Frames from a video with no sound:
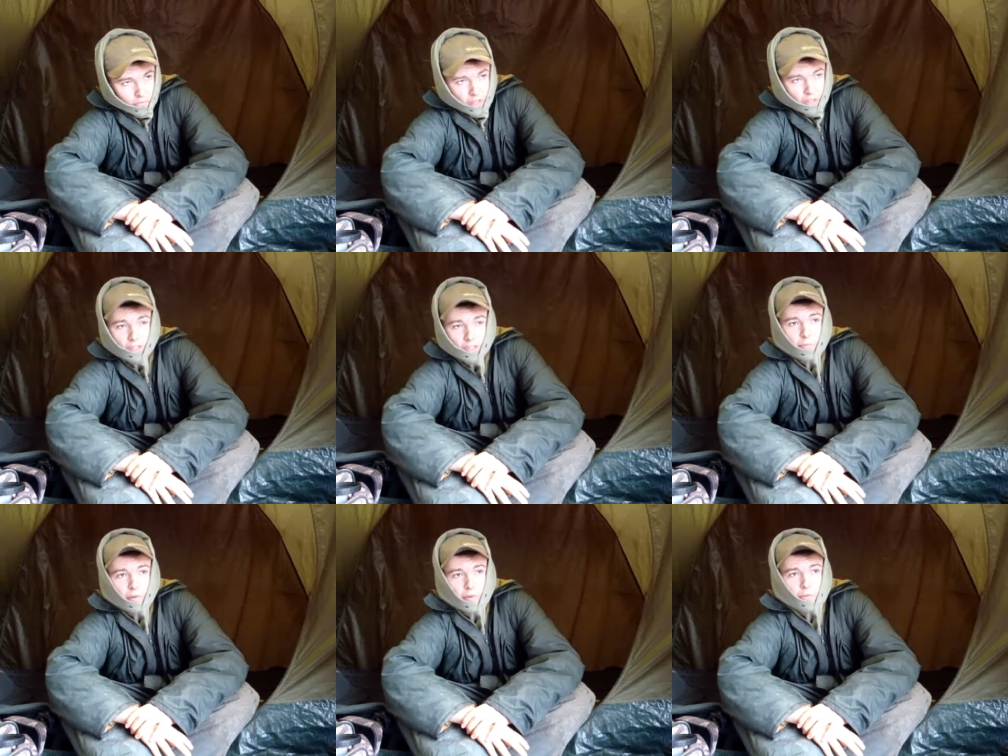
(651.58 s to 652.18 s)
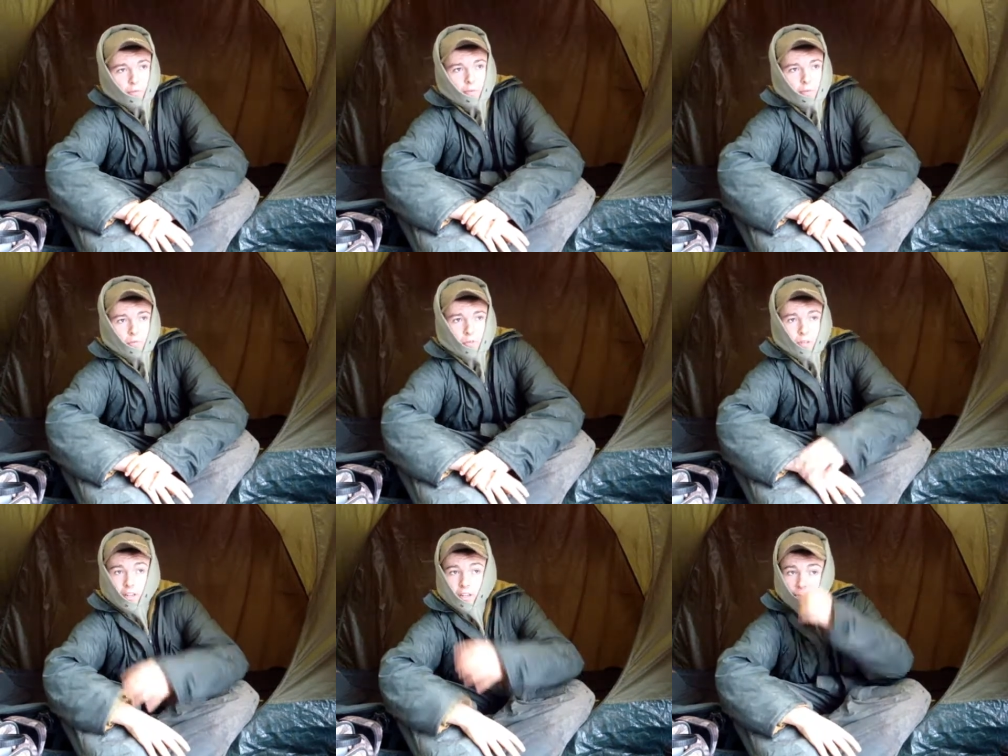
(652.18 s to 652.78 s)
There
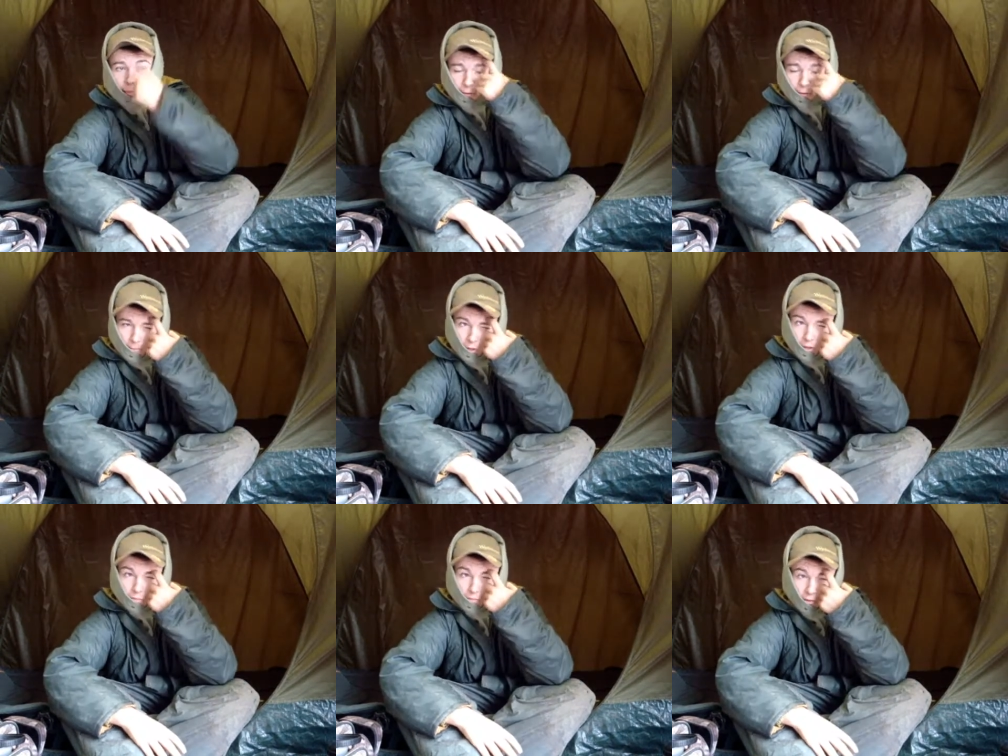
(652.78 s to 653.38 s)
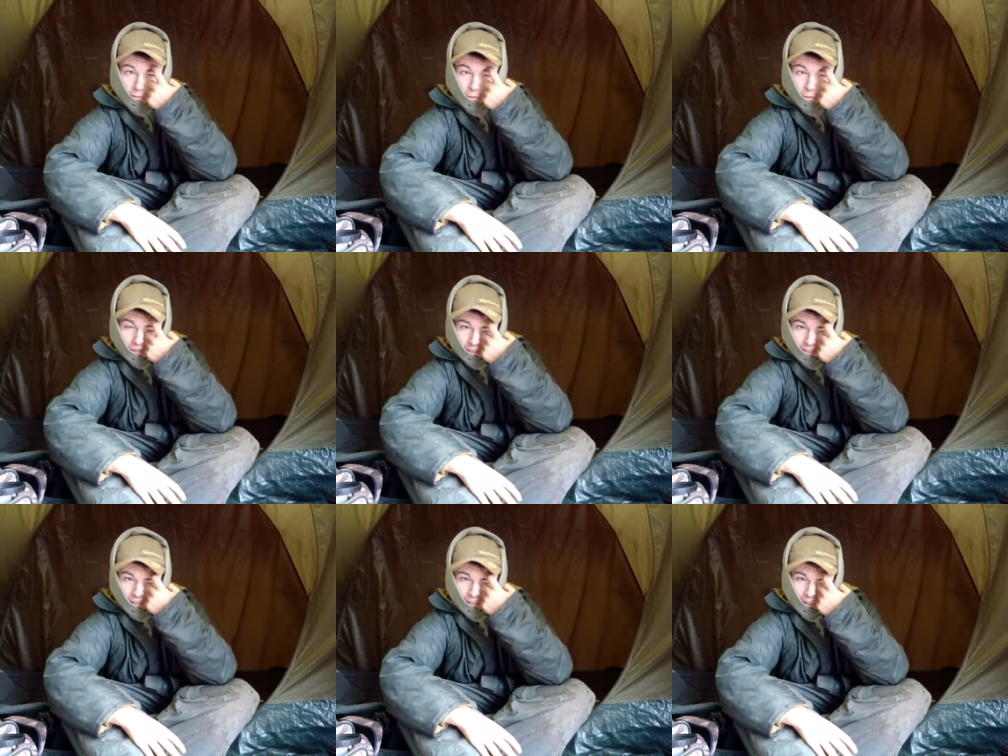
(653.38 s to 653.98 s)
has been fish movement
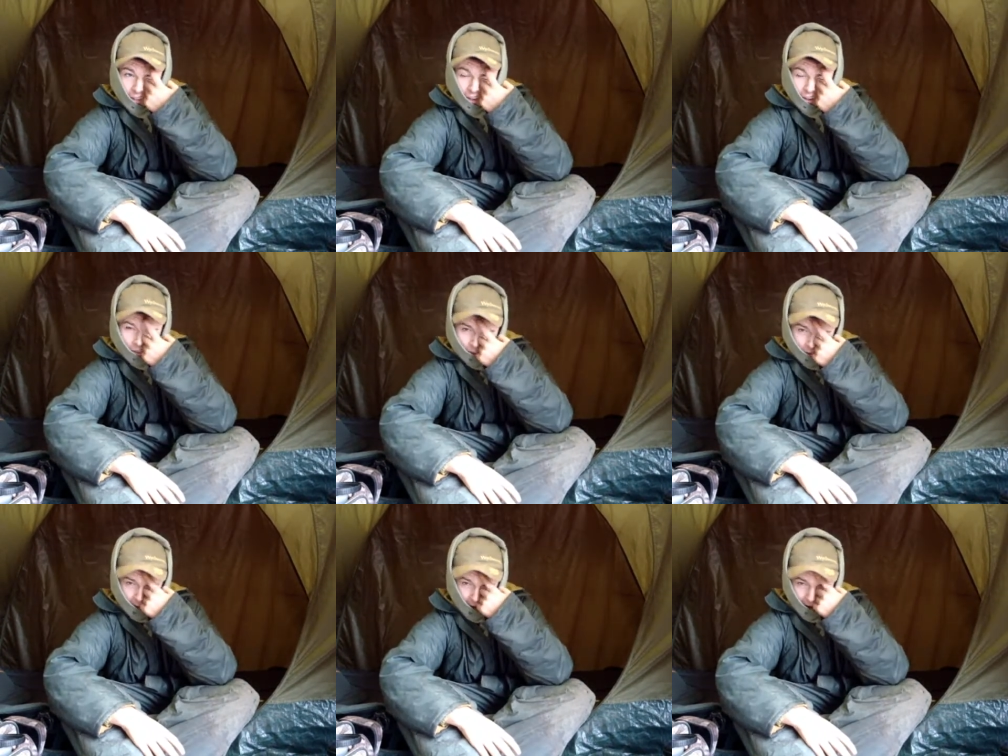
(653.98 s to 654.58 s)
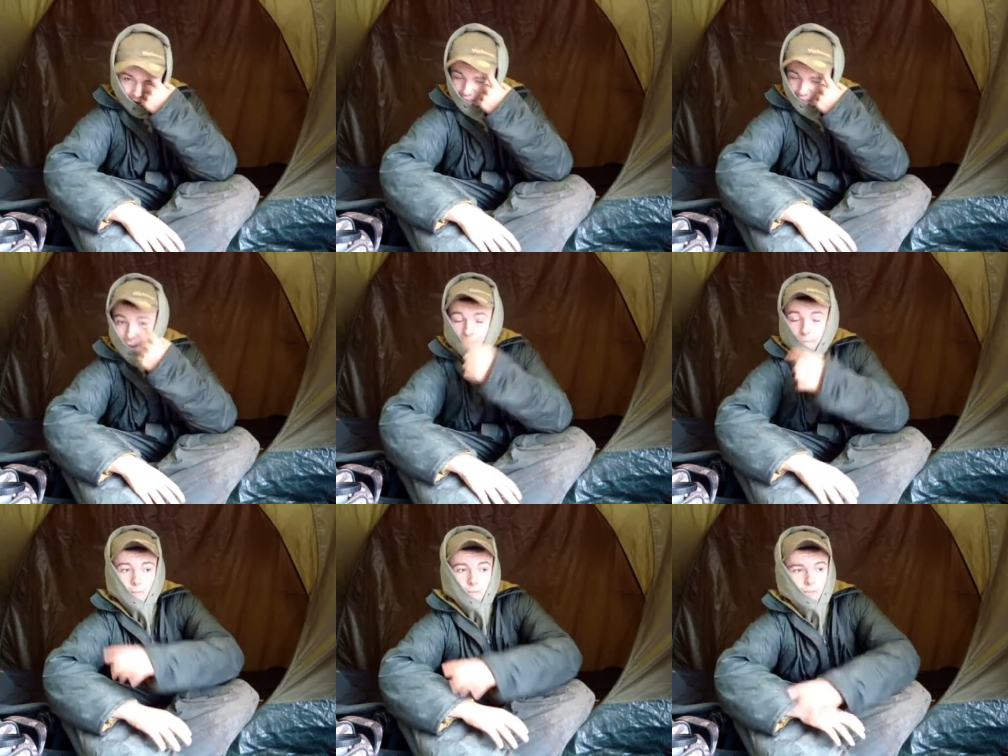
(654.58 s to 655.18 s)
in the last about
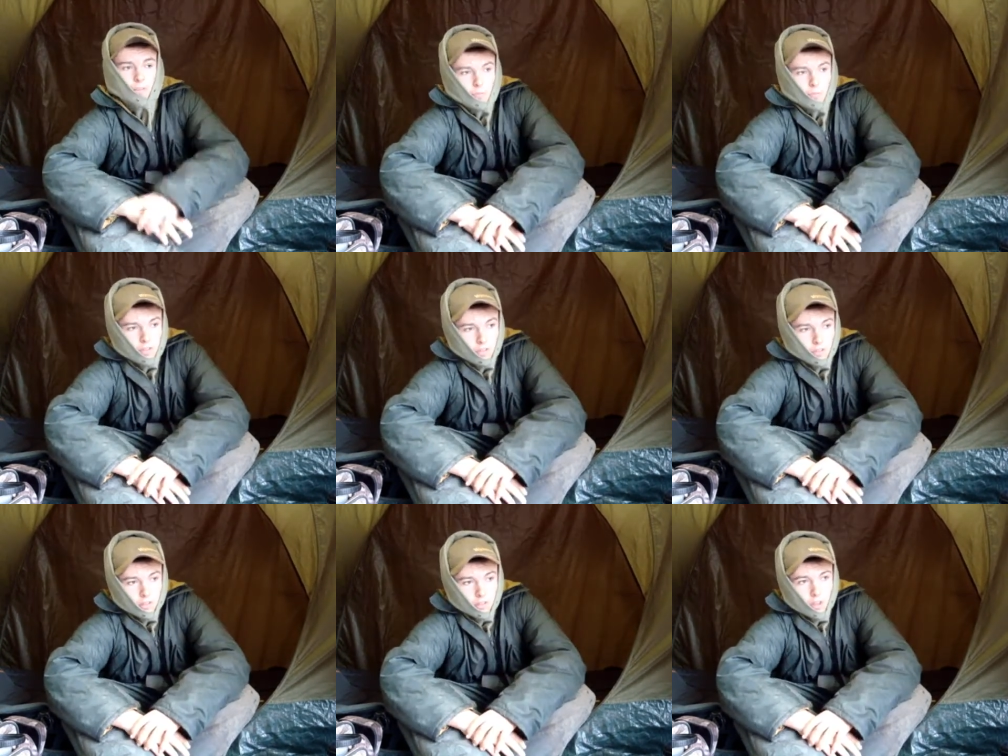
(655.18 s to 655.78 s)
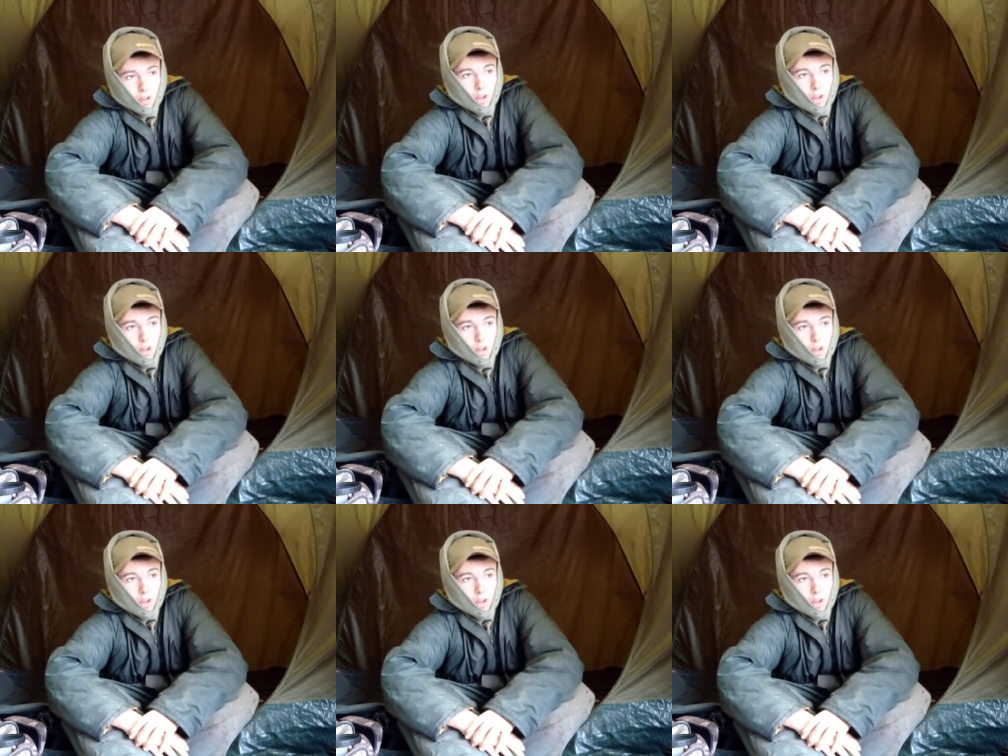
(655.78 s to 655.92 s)
10-15 minutes.